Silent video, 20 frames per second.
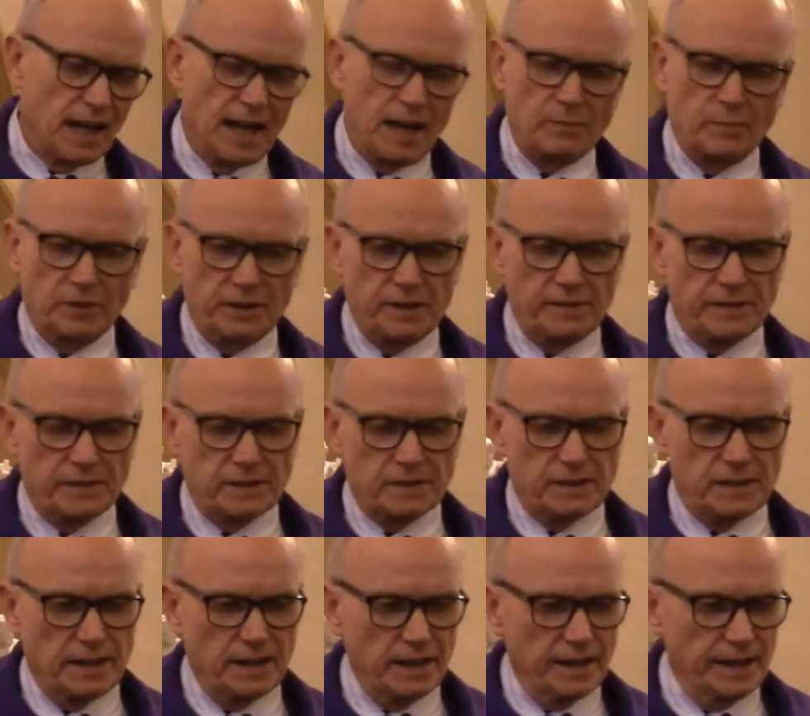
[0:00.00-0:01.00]
I believe
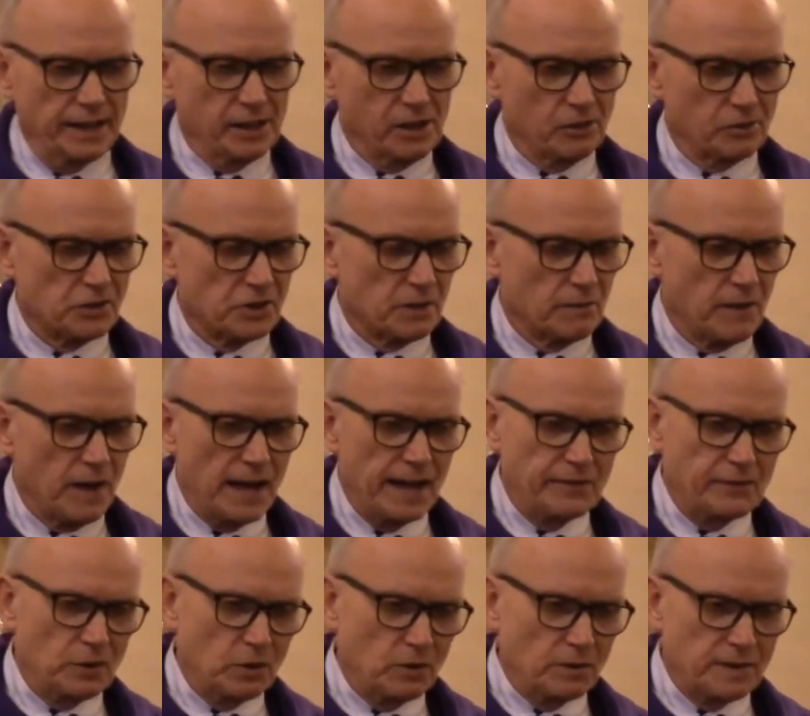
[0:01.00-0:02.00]
in you know,
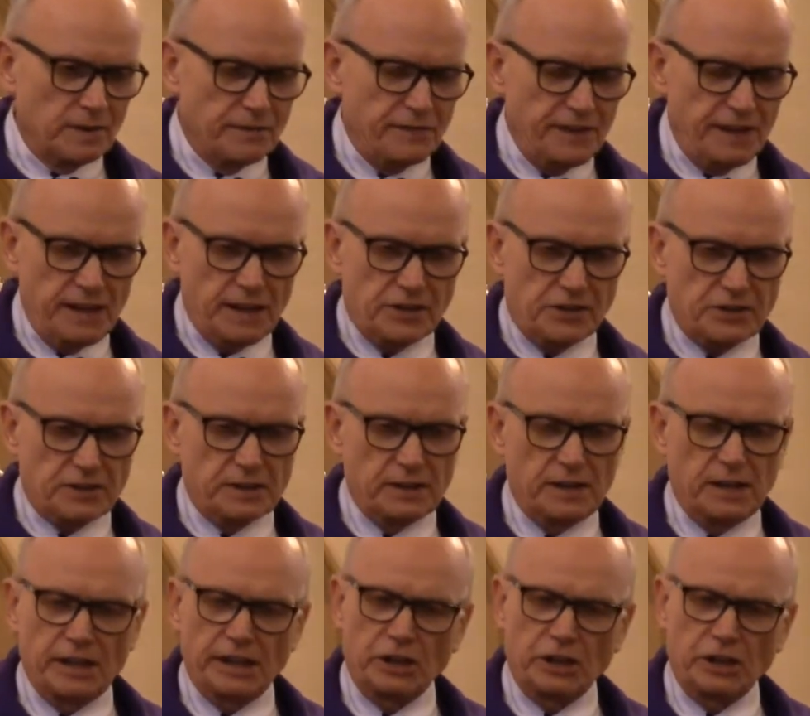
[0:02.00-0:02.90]
survival of the fittest,